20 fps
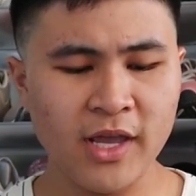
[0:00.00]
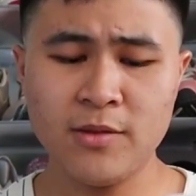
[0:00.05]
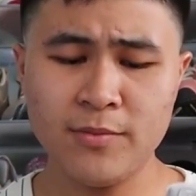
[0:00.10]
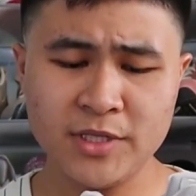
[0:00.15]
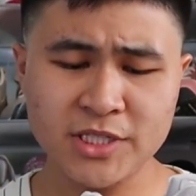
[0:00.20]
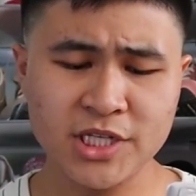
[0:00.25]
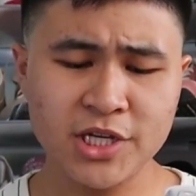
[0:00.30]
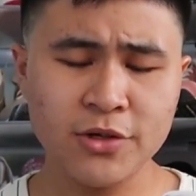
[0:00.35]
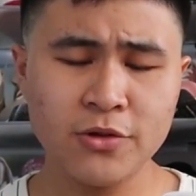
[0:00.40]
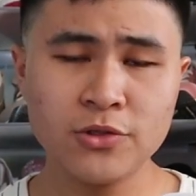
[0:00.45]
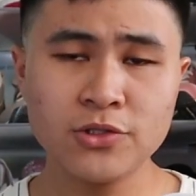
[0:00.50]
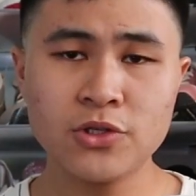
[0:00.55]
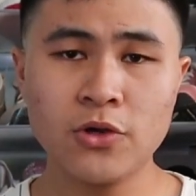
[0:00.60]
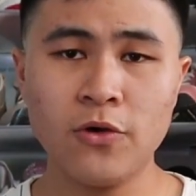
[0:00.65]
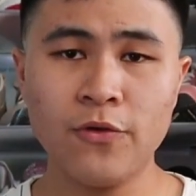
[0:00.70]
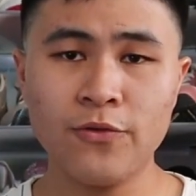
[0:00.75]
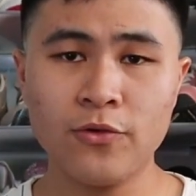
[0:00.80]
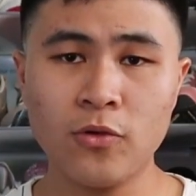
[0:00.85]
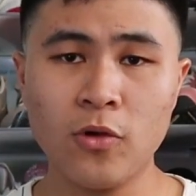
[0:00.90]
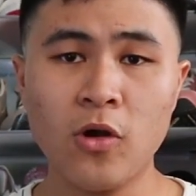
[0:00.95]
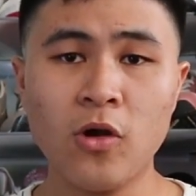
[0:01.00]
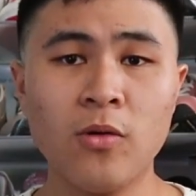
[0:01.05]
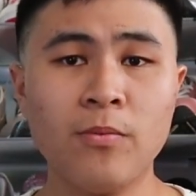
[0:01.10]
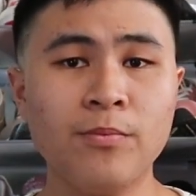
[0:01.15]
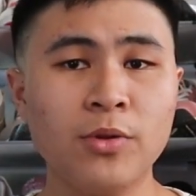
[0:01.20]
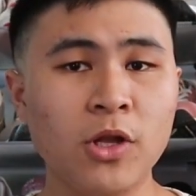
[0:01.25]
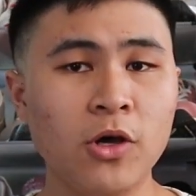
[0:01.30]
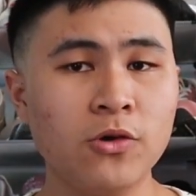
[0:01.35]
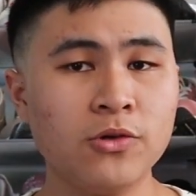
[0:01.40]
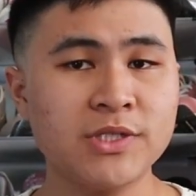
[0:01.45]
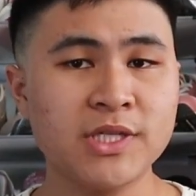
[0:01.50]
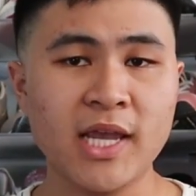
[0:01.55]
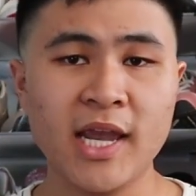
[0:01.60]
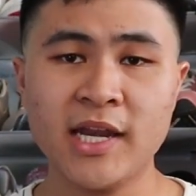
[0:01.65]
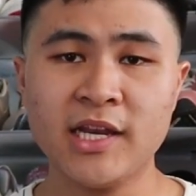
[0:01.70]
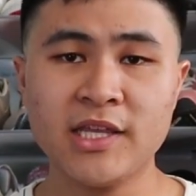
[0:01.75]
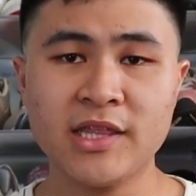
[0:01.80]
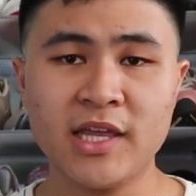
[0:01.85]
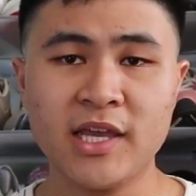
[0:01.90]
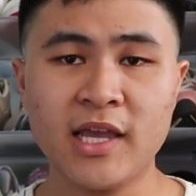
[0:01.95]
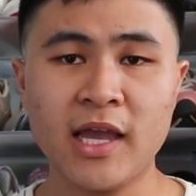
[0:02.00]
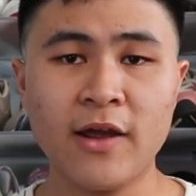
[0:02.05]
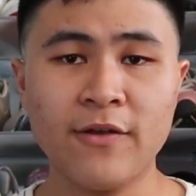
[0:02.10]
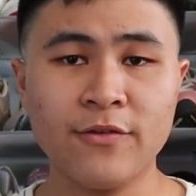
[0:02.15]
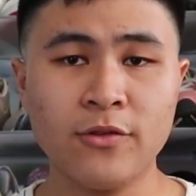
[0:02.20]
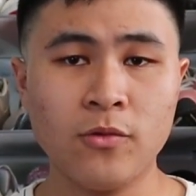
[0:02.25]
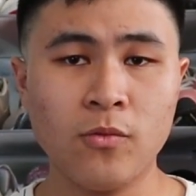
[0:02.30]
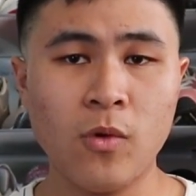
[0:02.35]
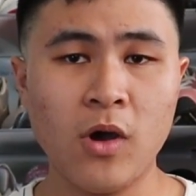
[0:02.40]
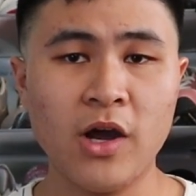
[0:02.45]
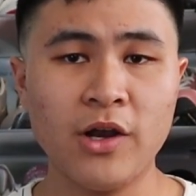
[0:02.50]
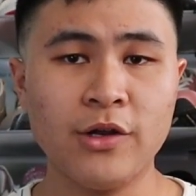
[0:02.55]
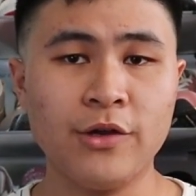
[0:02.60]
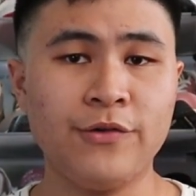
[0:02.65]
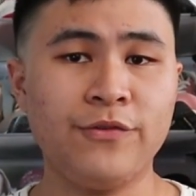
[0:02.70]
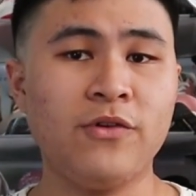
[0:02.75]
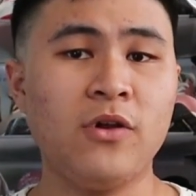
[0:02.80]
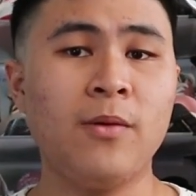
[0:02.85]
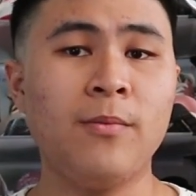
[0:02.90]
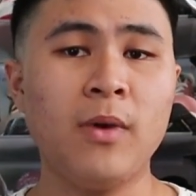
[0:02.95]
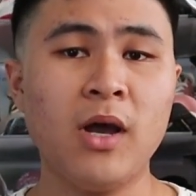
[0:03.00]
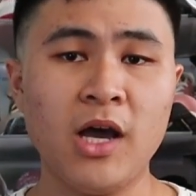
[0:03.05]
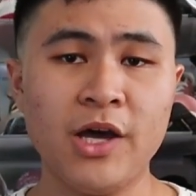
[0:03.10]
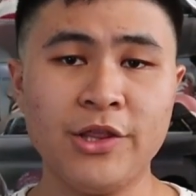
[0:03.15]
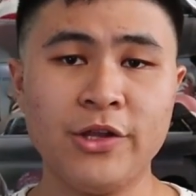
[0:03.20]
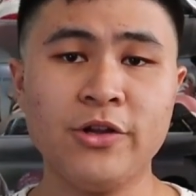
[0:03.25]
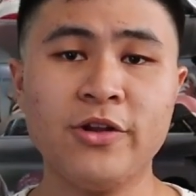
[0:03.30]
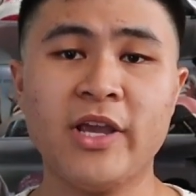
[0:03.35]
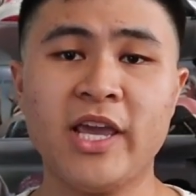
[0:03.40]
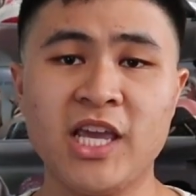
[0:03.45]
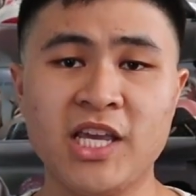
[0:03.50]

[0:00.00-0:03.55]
and the materials overall blows anything out of the water from other